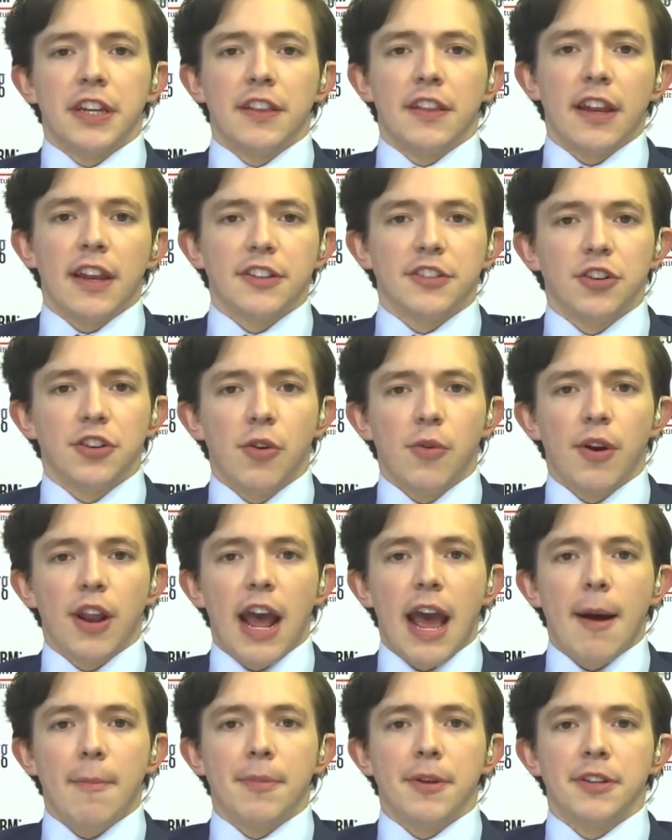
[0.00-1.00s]
Let us know what
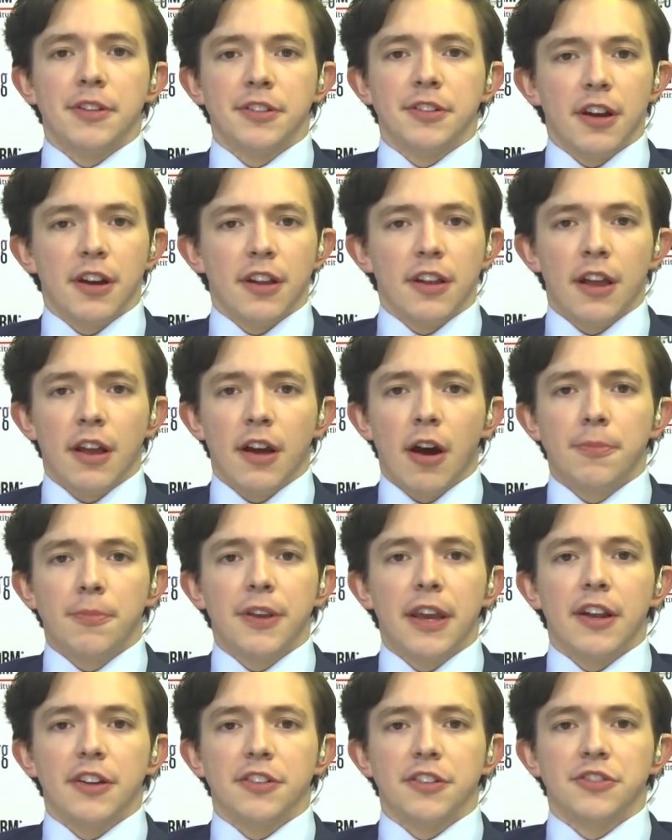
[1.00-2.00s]
happens. Uh,
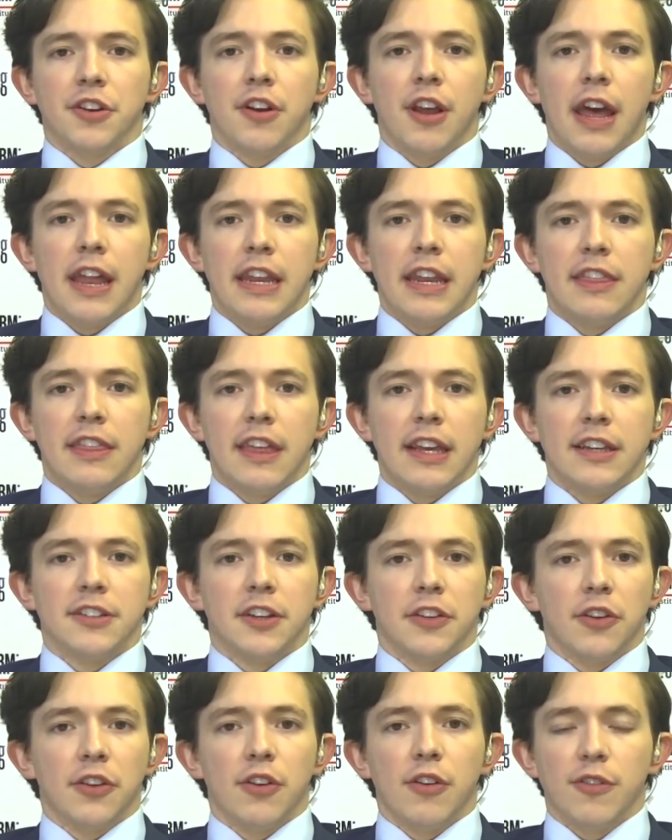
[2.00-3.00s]
update us on any things that
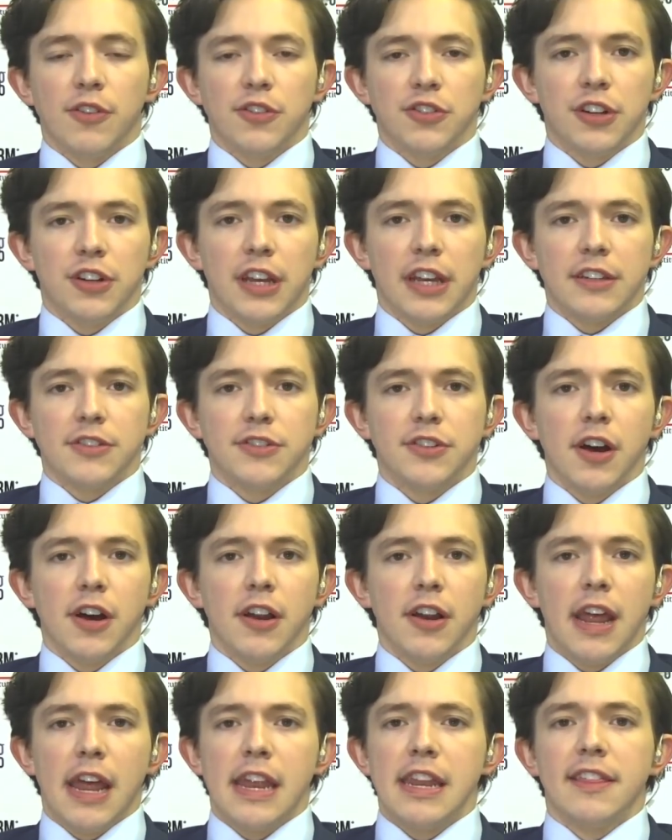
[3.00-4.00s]
the university has done,
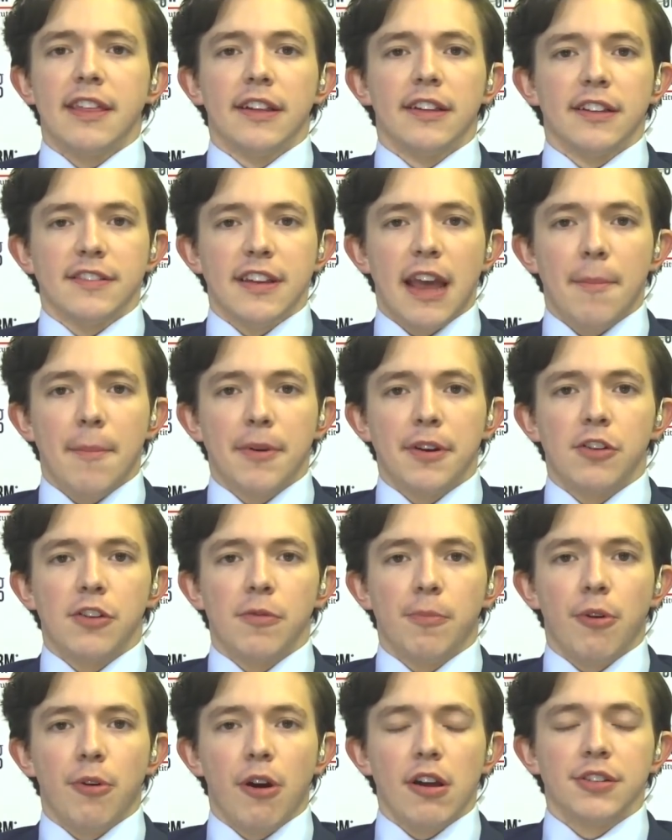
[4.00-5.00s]
anything that's happened in your
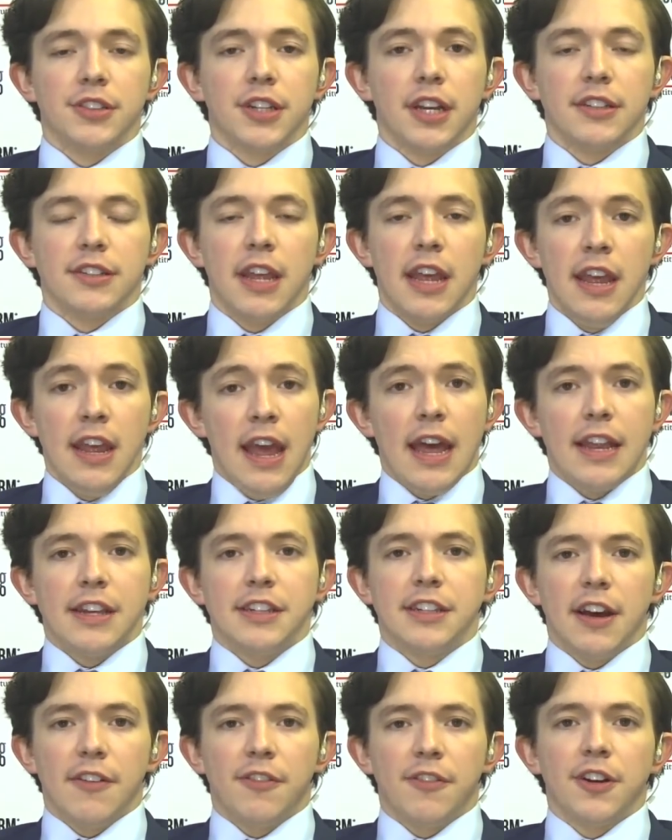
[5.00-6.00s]
process, and
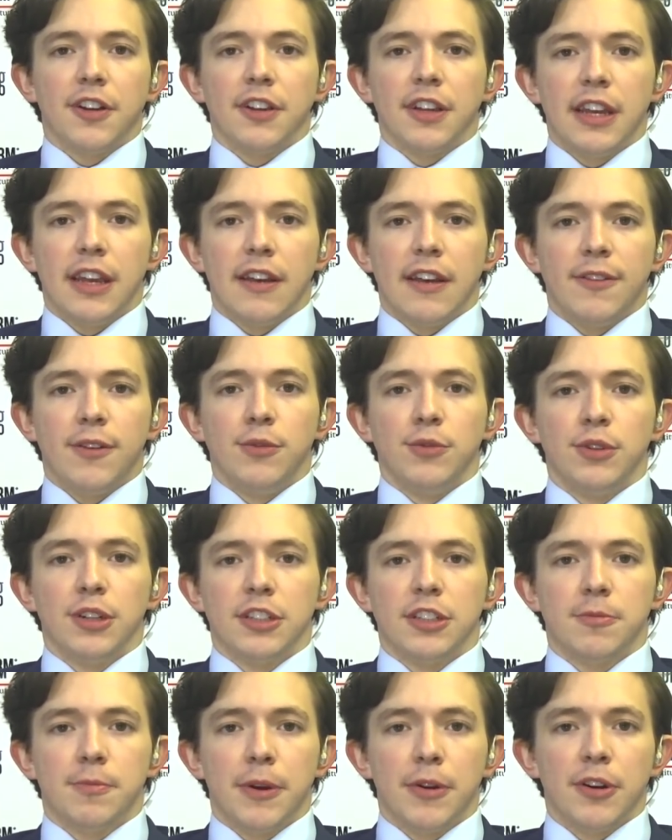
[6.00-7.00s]
definitely if you
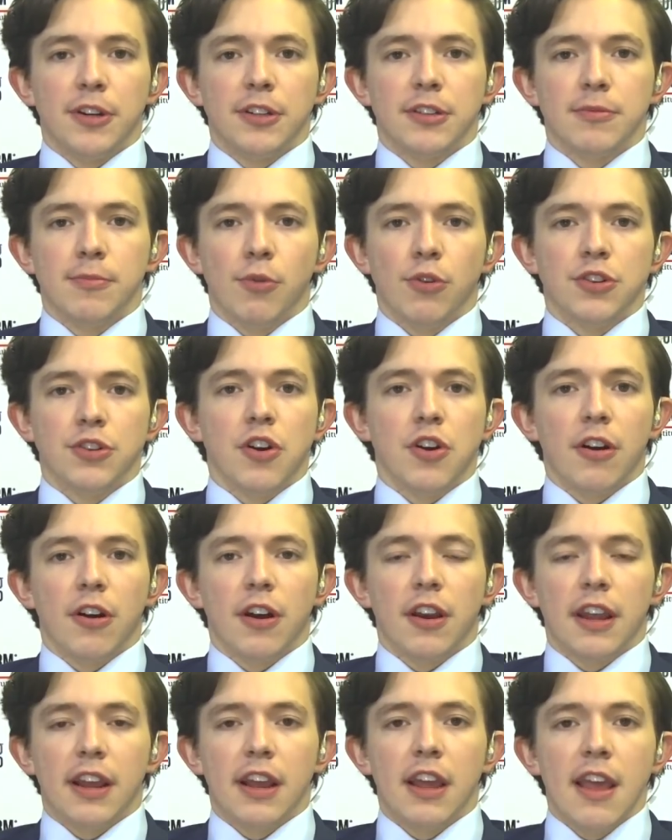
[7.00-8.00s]
experience more
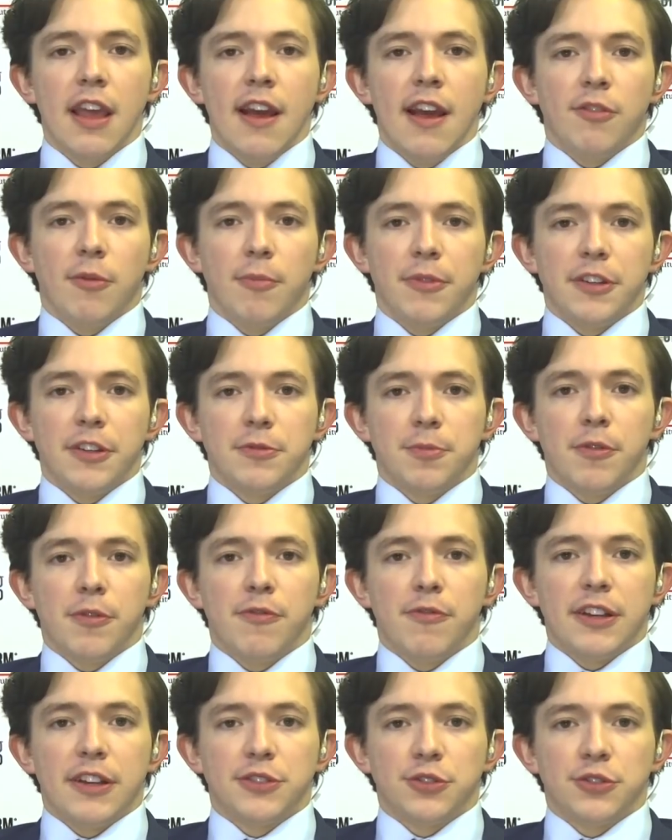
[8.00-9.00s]
targeting from these
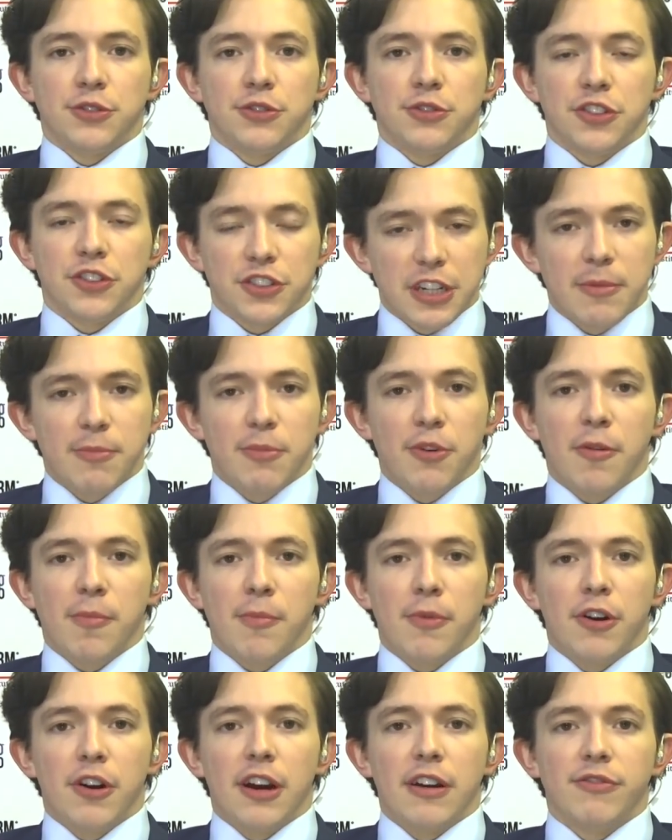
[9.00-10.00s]
professors. Justine Brooke
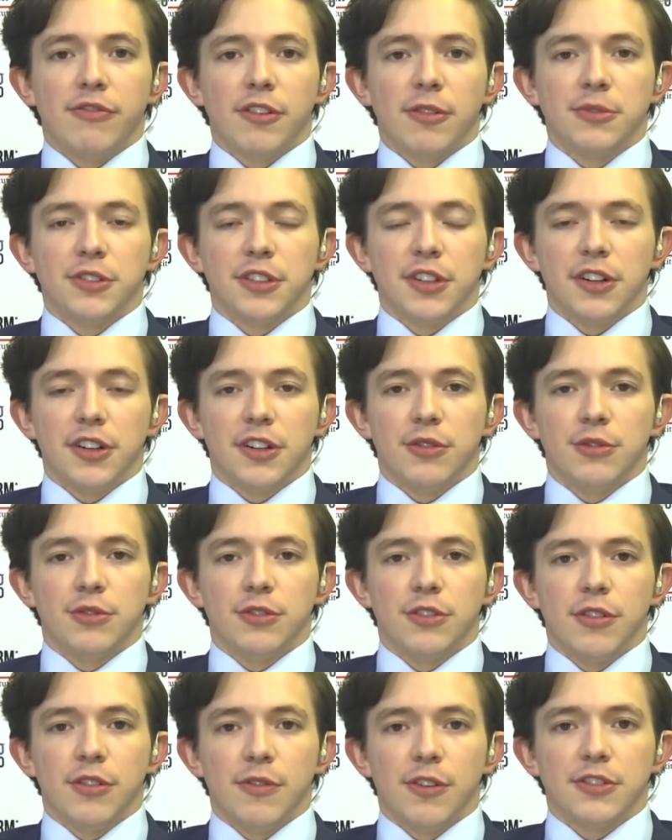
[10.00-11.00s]
Murray from Syracuse
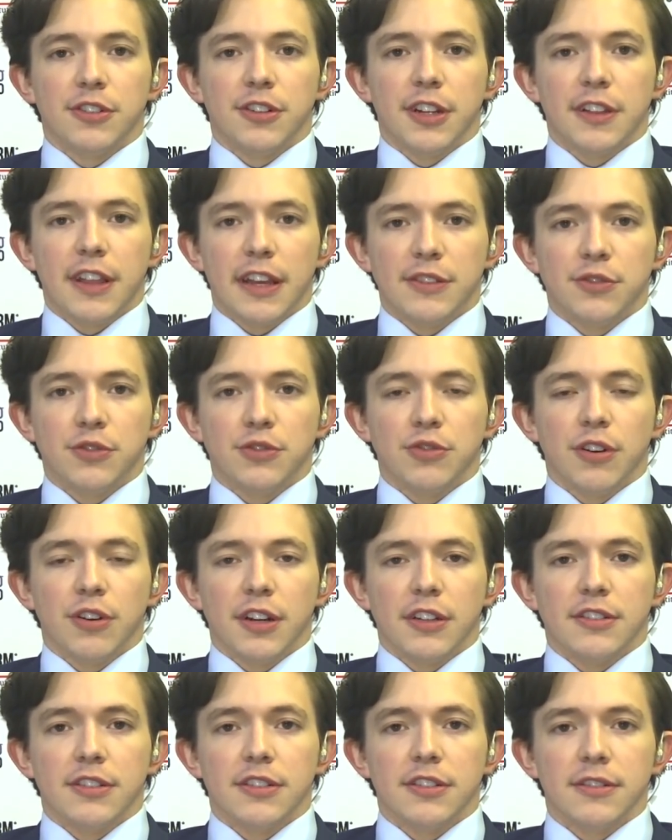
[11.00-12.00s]
University. Thanks for joining
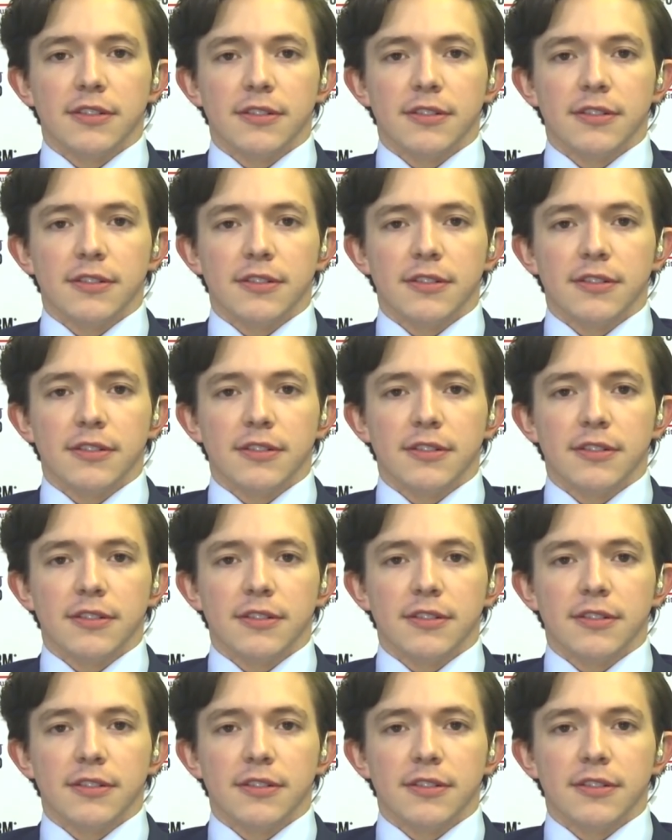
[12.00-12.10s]
us.